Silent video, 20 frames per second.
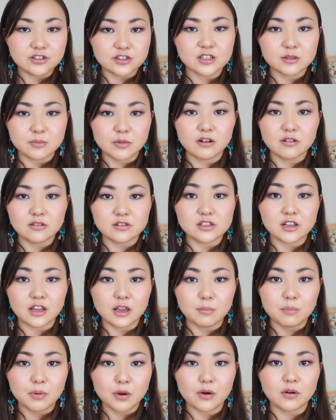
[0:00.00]
just smells
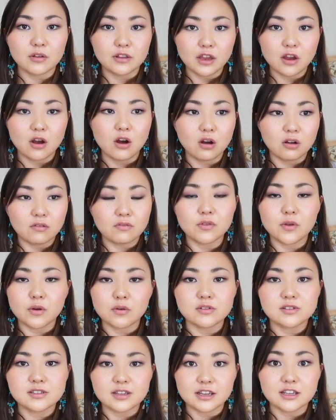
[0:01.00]
like purely of
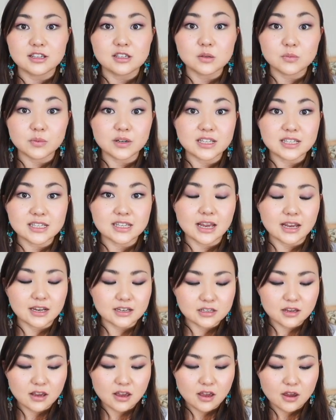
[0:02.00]
those like sweet
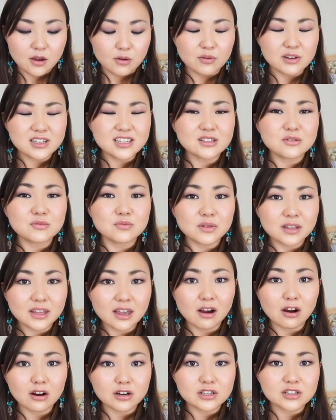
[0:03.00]
scent, which is really
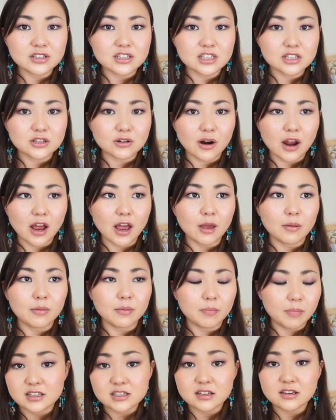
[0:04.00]
hard to describe.
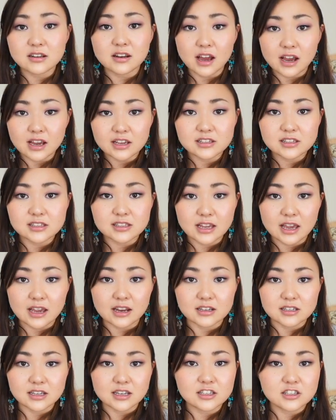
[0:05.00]
It's a nice
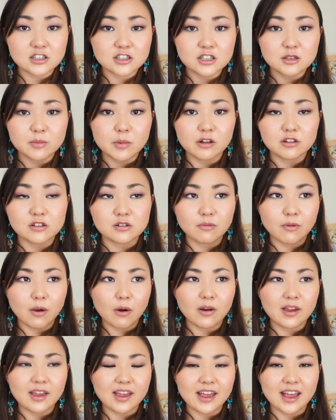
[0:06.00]
scent. It just smells
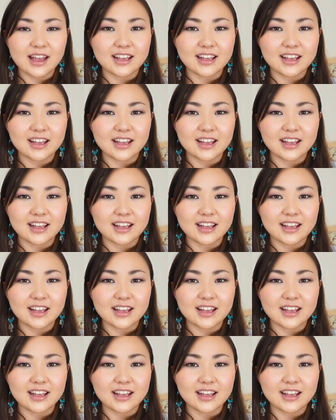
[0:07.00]
very